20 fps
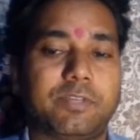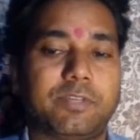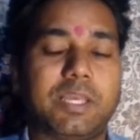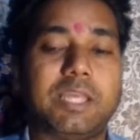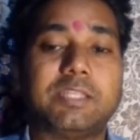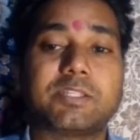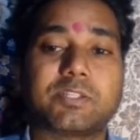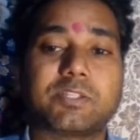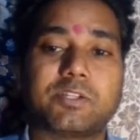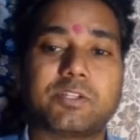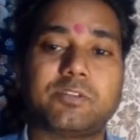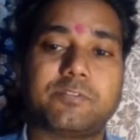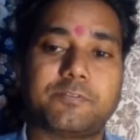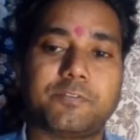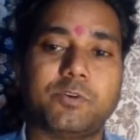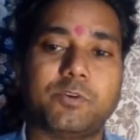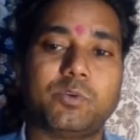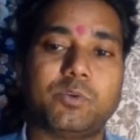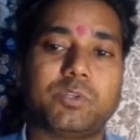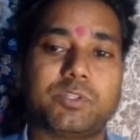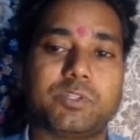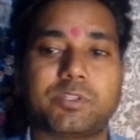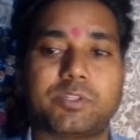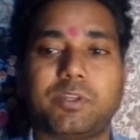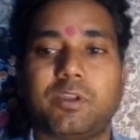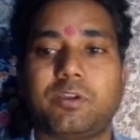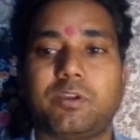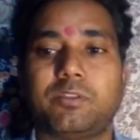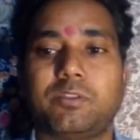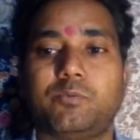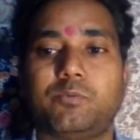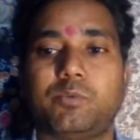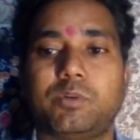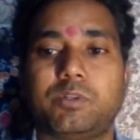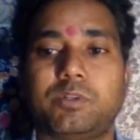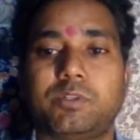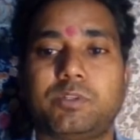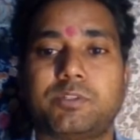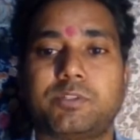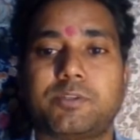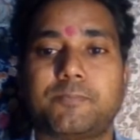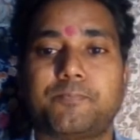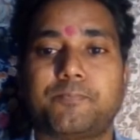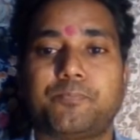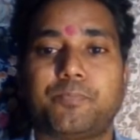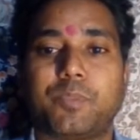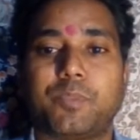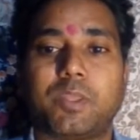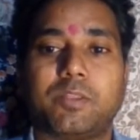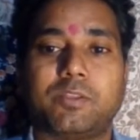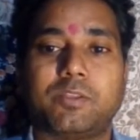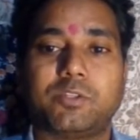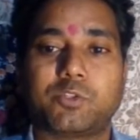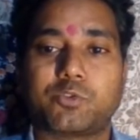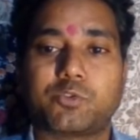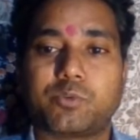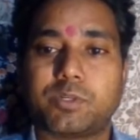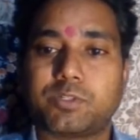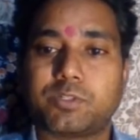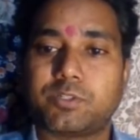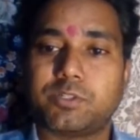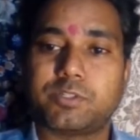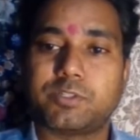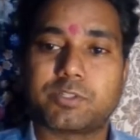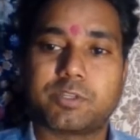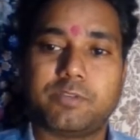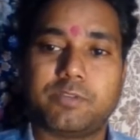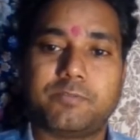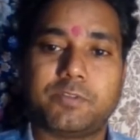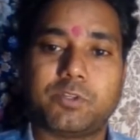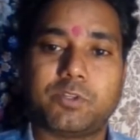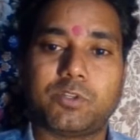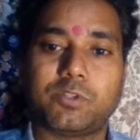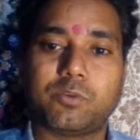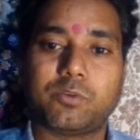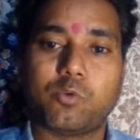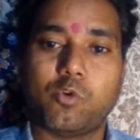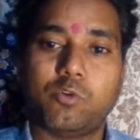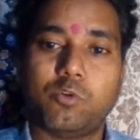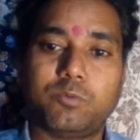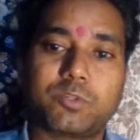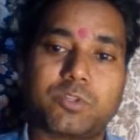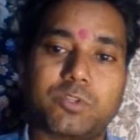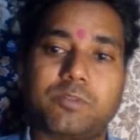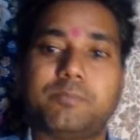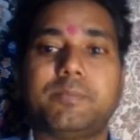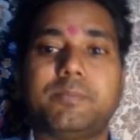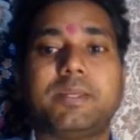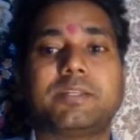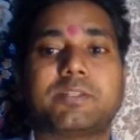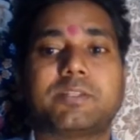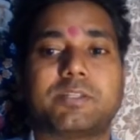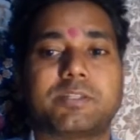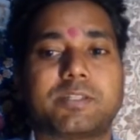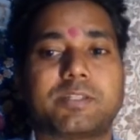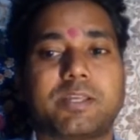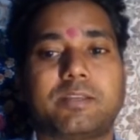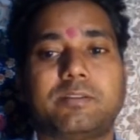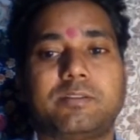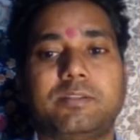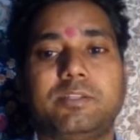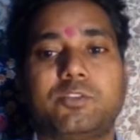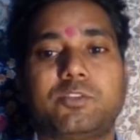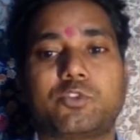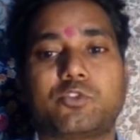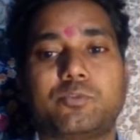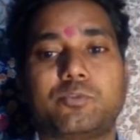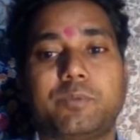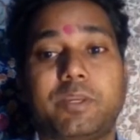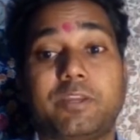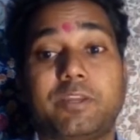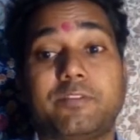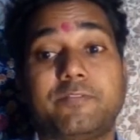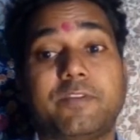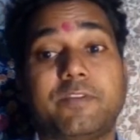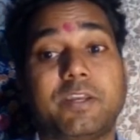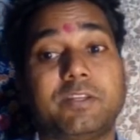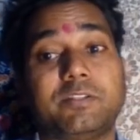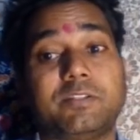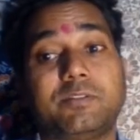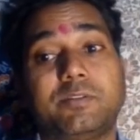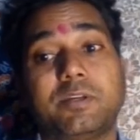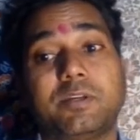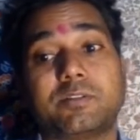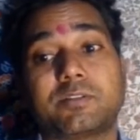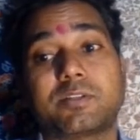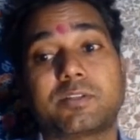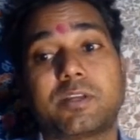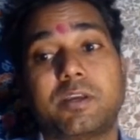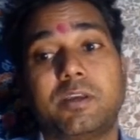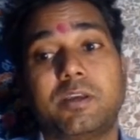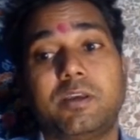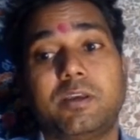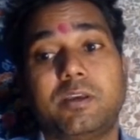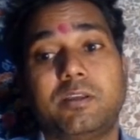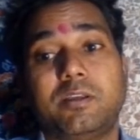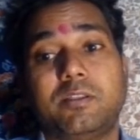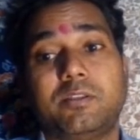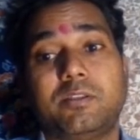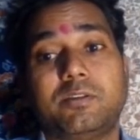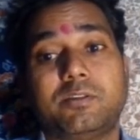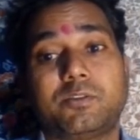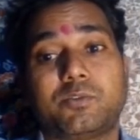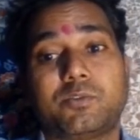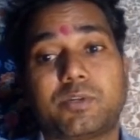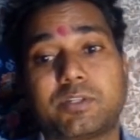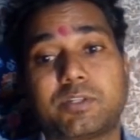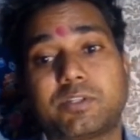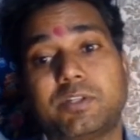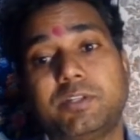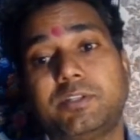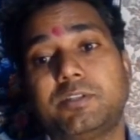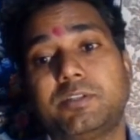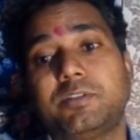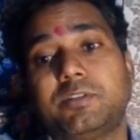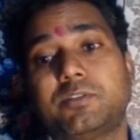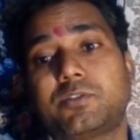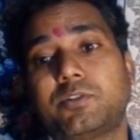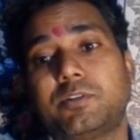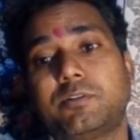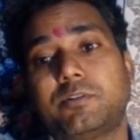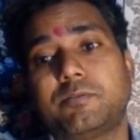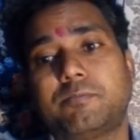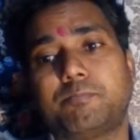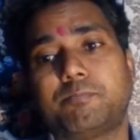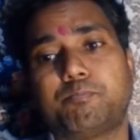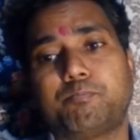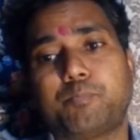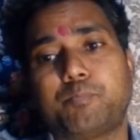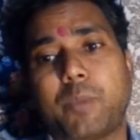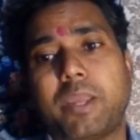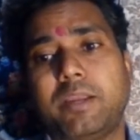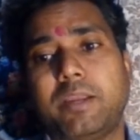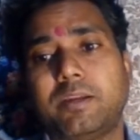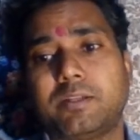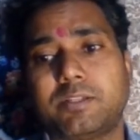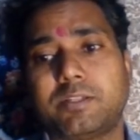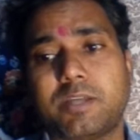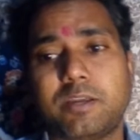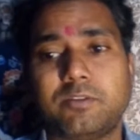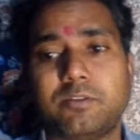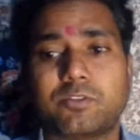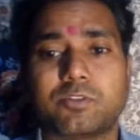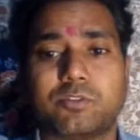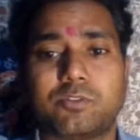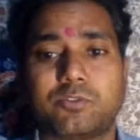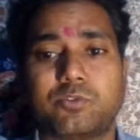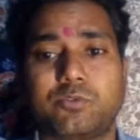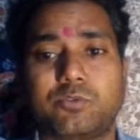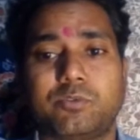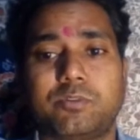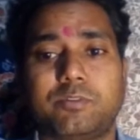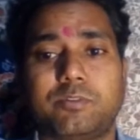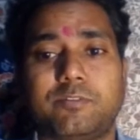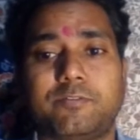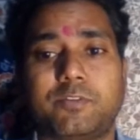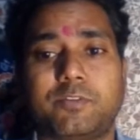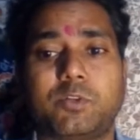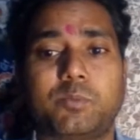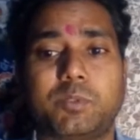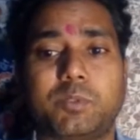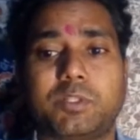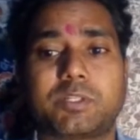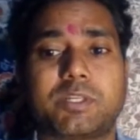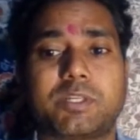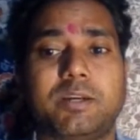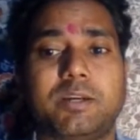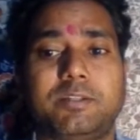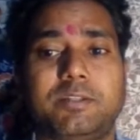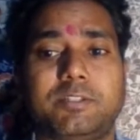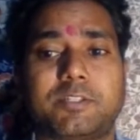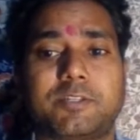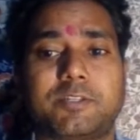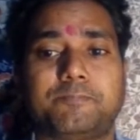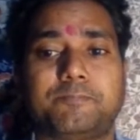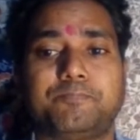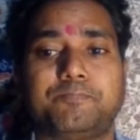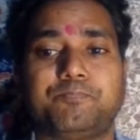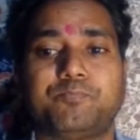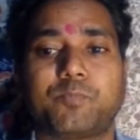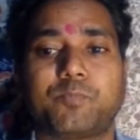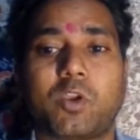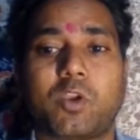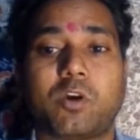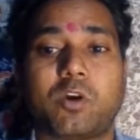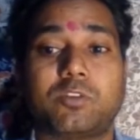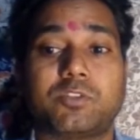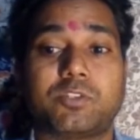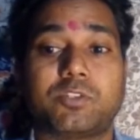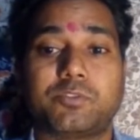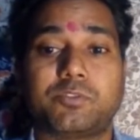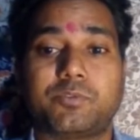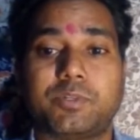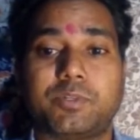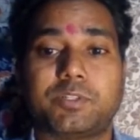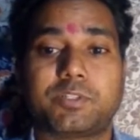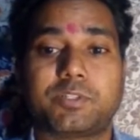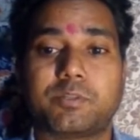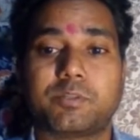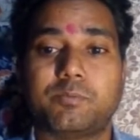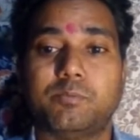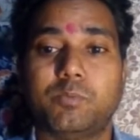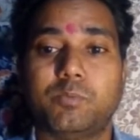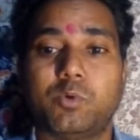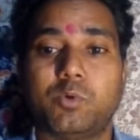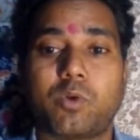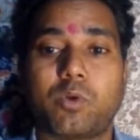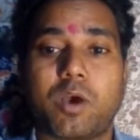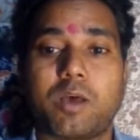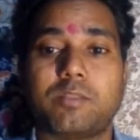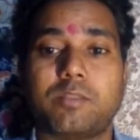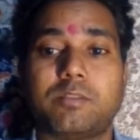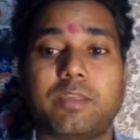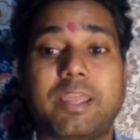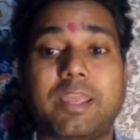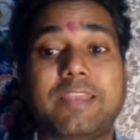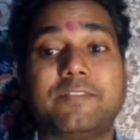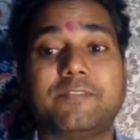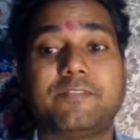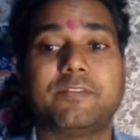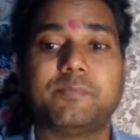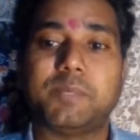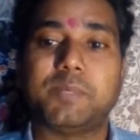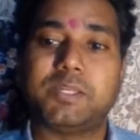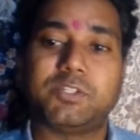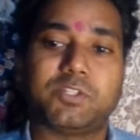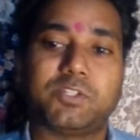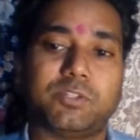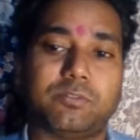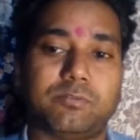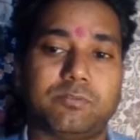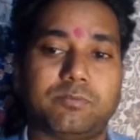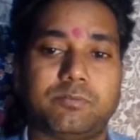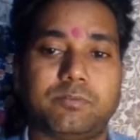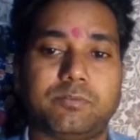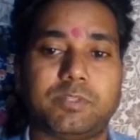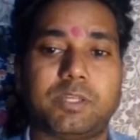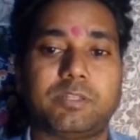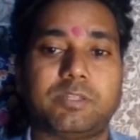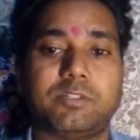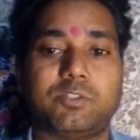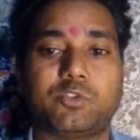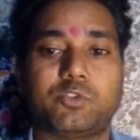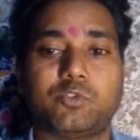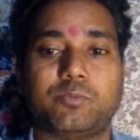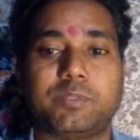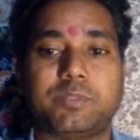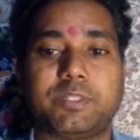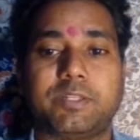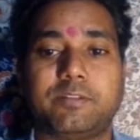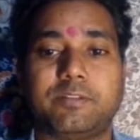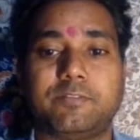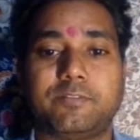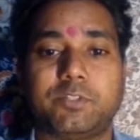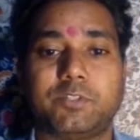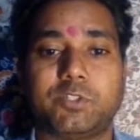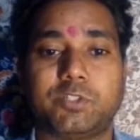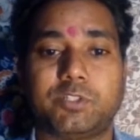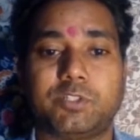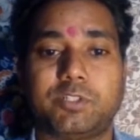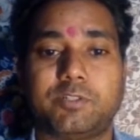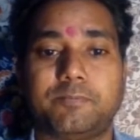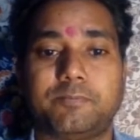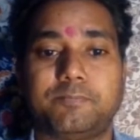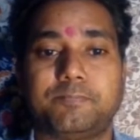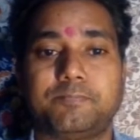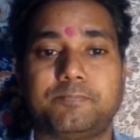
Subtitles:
Instead of focusing on the words, the stress is given on the overall message that needs to be conveyed. Thus, the translator, instead of paying attention to the verbal signs, concentrates more on the information that is to be delivered.